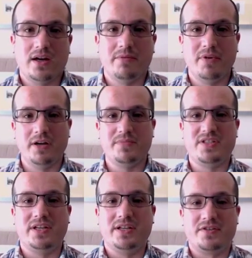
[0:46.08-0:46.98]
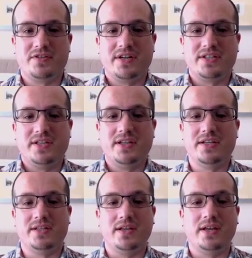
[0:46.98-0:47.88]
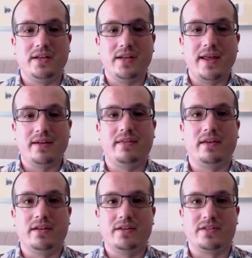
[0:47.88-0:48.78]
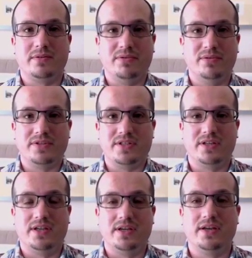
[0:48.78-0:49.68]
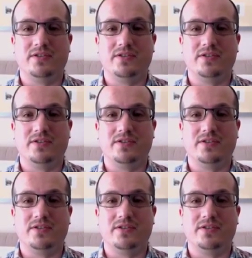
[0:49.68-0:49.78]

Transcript: I'm still interested in anything that supports the